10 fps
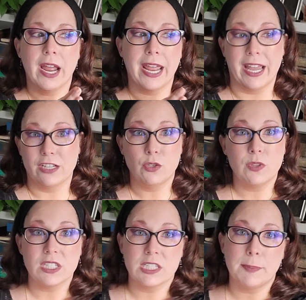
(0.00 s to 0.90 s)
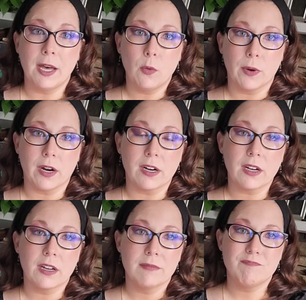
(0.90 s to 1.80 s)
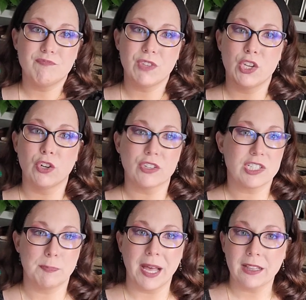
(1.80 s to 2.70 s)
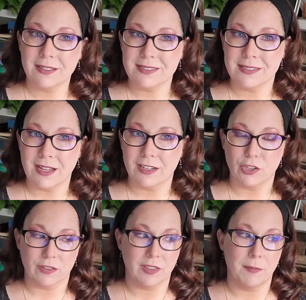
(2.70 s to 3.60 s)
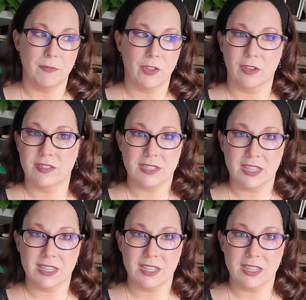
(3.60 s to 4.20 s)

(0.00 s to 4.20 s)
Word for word: and I do the spell work, your spell is not your the the